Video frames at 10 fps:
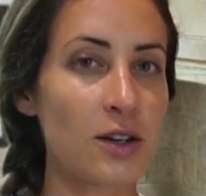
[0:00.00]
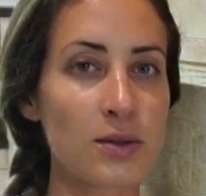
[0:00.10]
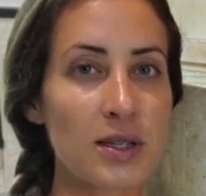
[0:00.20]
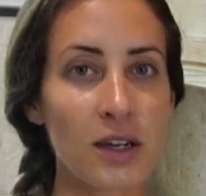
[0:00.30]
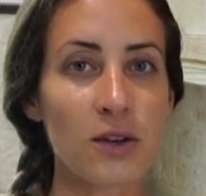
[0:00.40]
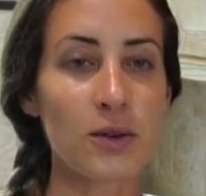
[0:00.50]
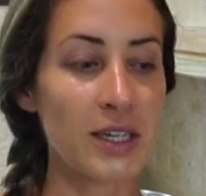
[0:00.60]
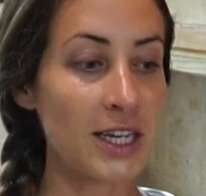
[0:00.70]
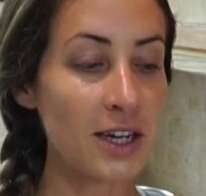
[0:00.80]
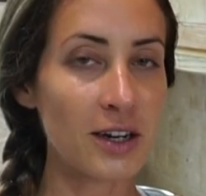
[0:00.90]
So
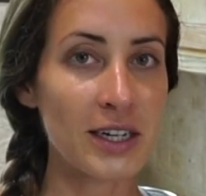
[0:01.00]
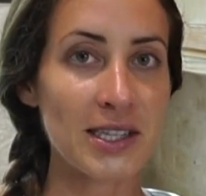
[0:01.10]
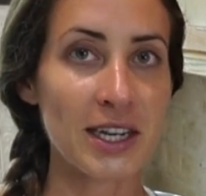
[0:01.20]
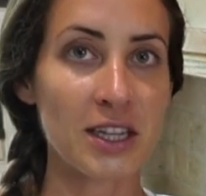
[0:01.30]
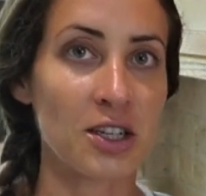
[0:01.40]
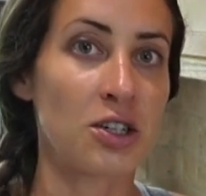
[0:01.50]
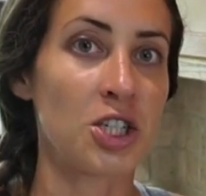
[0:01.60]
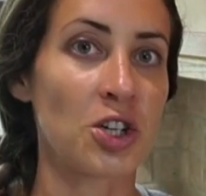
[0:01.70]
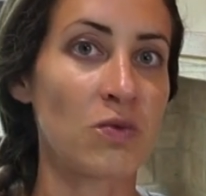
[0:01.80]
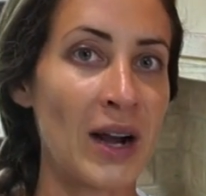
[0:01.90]
here, it's like they're
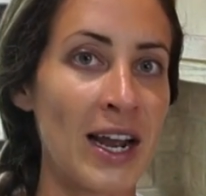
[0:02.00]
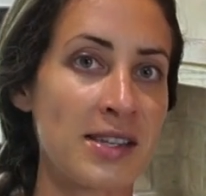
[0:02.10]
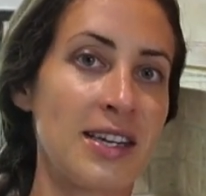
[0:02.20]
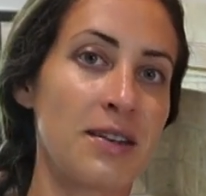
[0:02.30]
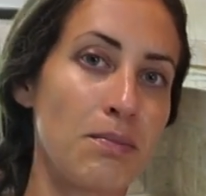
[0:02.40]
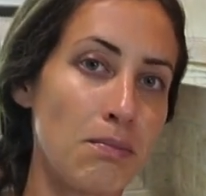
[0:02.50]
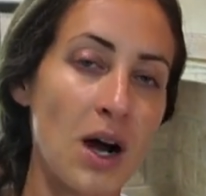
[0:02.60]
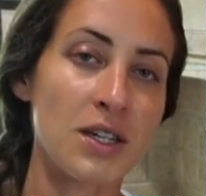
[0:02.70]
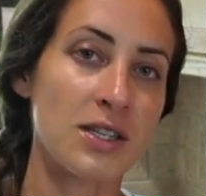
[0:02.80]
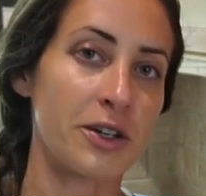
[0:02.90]
Jurassic
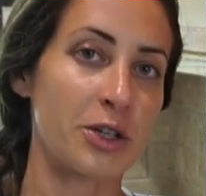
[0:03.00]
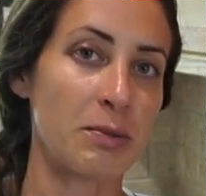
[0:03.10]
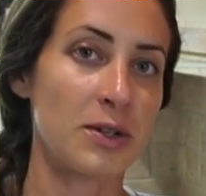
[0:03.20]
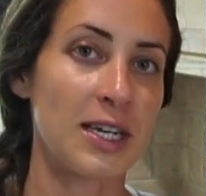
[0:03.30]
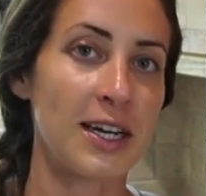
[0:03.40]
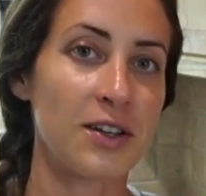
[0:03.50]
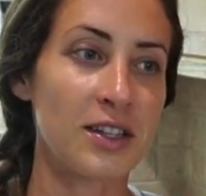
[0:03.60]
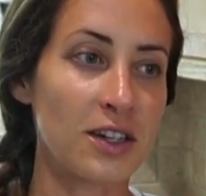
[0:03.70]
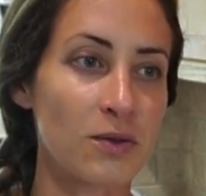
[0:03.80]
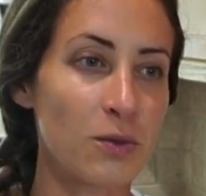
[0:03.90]
monster triple tail
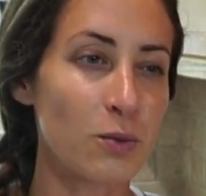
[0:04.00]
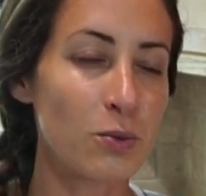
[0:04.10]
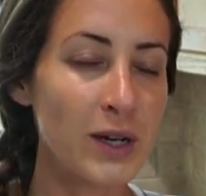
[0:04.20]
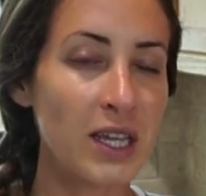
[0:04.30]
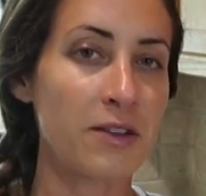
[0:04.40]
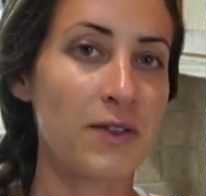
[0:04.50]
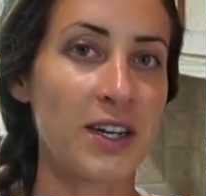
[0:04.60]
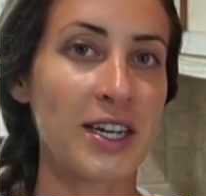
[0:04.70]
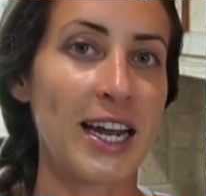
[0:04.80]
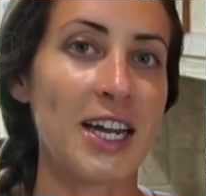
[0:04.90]
and they're really
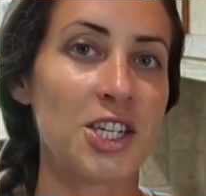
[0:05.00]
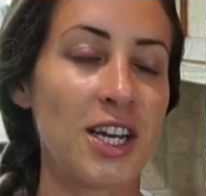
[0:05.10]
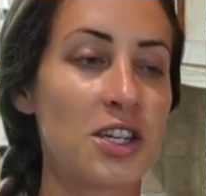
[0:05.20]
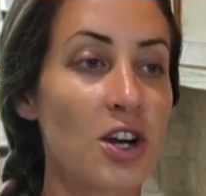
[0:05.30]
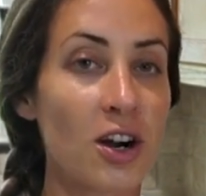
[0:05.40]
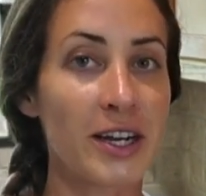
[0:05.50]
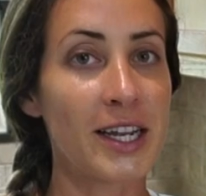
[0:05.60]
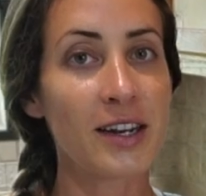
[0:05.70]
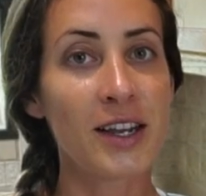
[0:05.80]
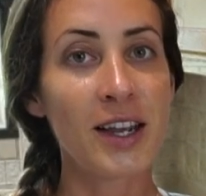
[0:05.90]
fun to catch and
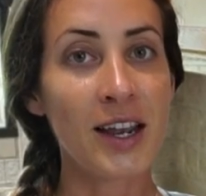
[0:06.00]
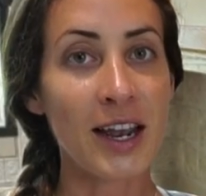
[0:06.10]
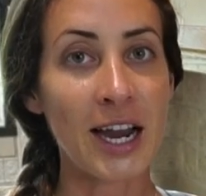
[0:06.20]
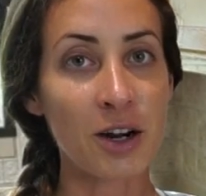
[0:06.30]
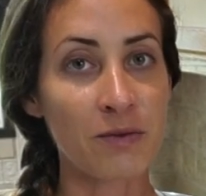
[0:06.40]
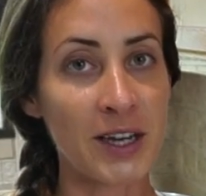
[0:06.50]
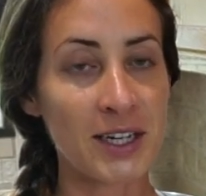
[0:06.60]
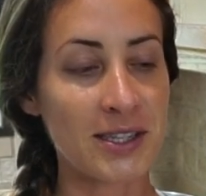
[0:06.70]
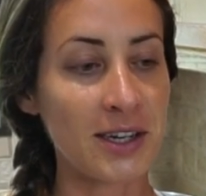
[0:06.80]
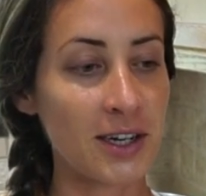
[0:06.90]
target out of
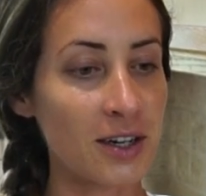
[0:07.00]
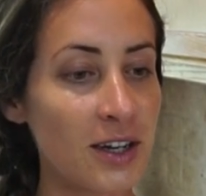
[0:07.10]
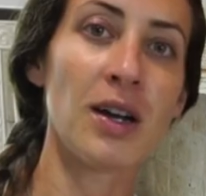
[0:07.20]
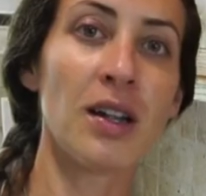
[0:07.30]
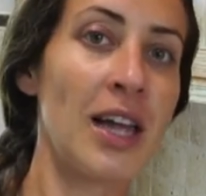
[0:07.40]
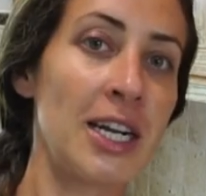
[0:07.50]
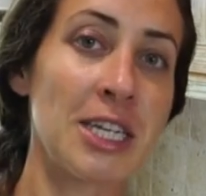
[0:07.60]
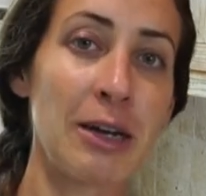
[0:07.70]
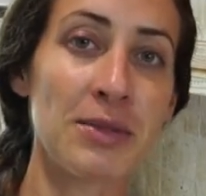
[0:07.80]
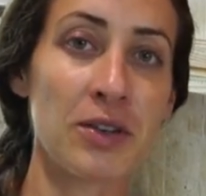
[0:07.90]
Venice here. A lot of
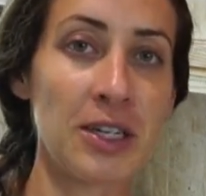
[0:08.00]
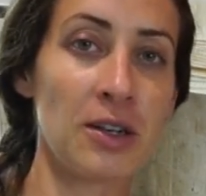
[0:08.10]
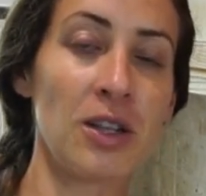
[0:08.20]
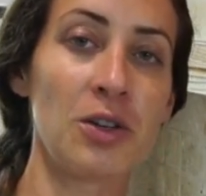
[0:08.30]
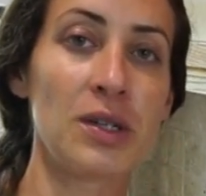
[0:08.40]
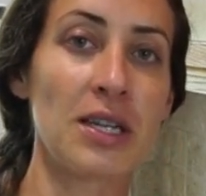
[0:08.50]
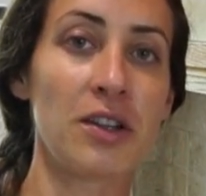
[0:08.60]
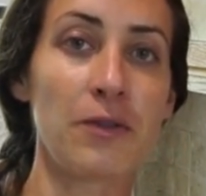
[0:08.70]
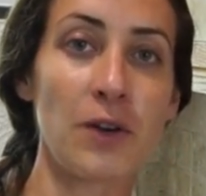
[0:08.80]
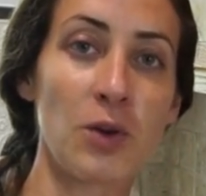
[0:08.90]
times I'll hear Lewis on
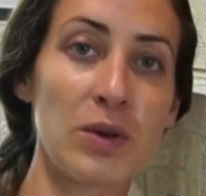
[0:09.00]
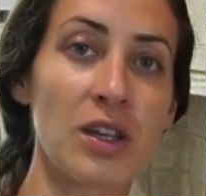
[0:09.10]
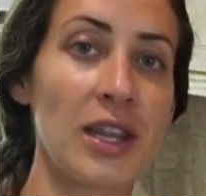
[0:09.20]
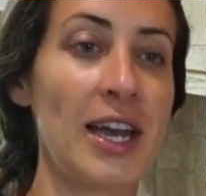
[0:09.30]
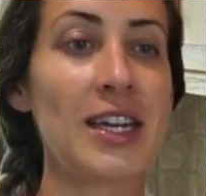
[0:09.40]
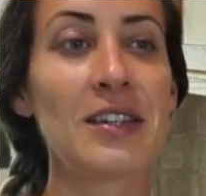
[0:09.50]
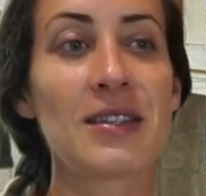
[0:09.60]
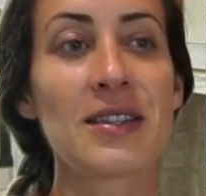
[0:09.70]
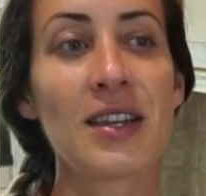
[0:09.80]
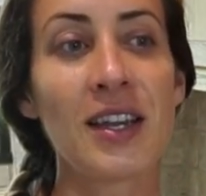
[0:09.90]
the phone with
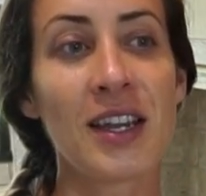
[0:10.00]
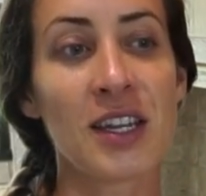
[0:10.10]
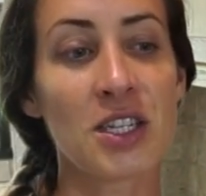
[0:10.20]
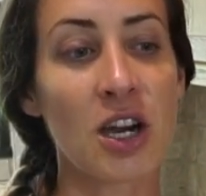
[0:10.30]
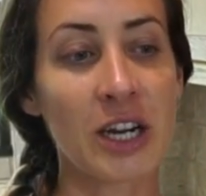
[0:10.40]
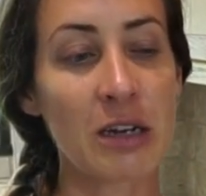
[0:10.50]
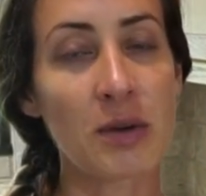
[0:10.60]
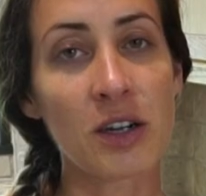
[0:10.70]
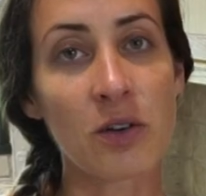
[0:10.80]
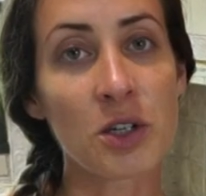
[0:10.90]
clients talking
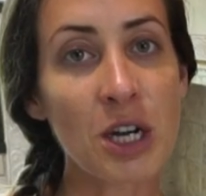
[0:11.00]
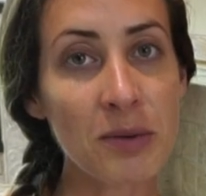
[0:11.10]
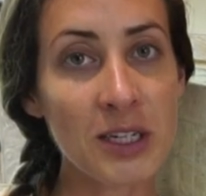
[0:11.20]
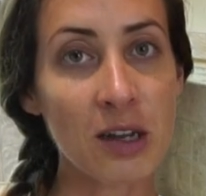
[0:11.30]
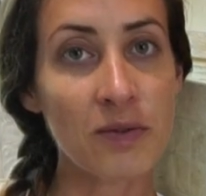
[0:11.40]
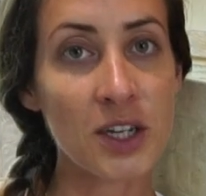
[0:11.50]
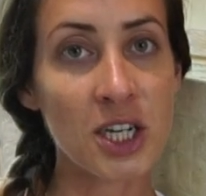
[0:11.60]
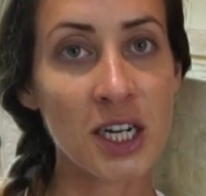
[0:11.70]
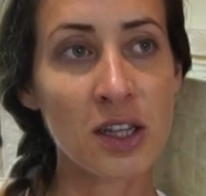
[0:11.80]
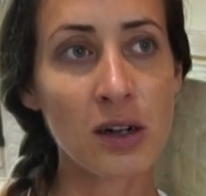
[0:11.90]
about going triple tail
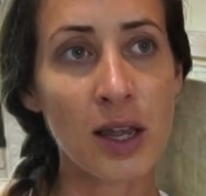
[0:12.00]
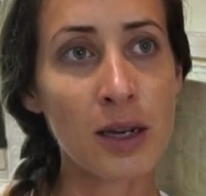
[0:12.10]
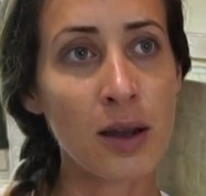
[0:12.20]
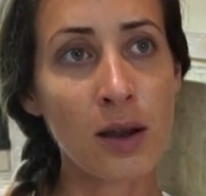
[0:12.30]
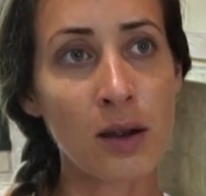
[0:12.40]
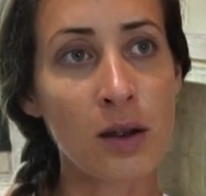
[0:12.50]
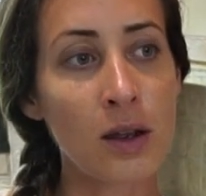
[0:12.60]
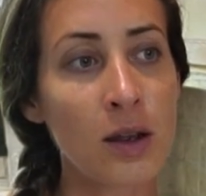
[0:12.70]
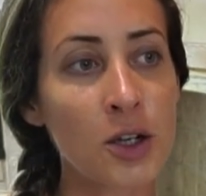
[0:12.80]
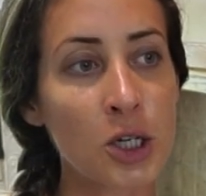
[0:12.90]
fishing and they're like, huh,
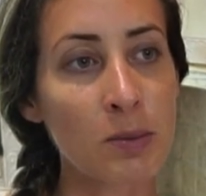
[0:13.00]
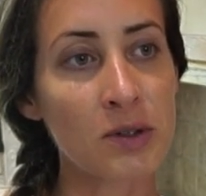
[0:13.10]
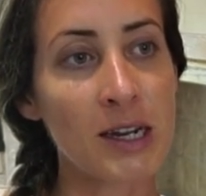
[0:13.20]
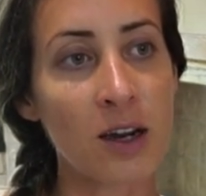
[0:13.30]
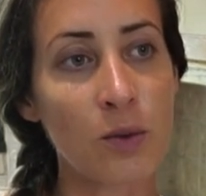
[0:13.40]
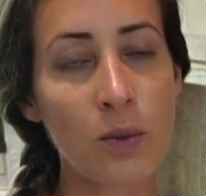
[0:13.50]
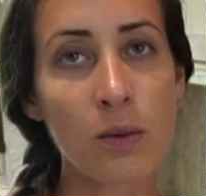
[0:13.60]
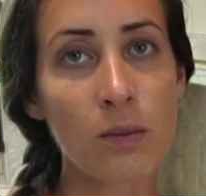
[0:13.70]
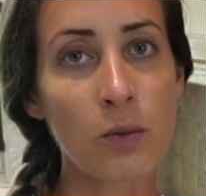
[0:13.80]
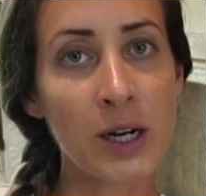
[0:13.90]
triple tail,
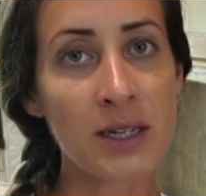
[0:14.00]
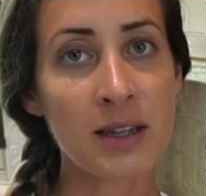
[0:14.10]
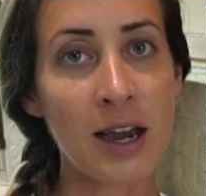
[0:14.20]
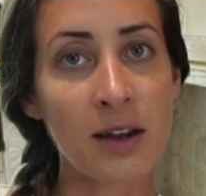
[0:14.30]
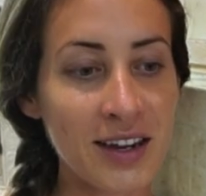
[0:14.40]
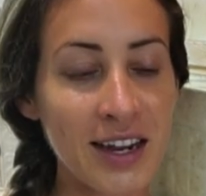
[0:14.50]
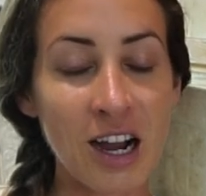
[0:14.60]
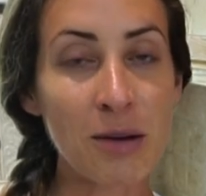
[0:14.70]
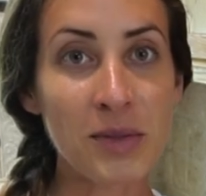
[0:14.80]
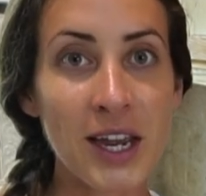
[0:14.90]
what is that?
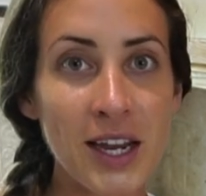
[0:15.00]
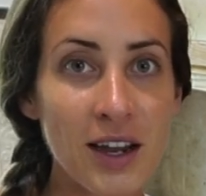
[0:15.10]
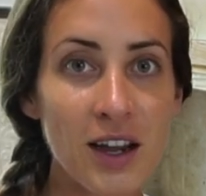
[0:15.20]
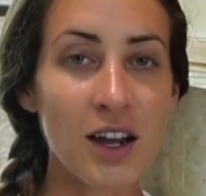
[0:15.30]
I'm like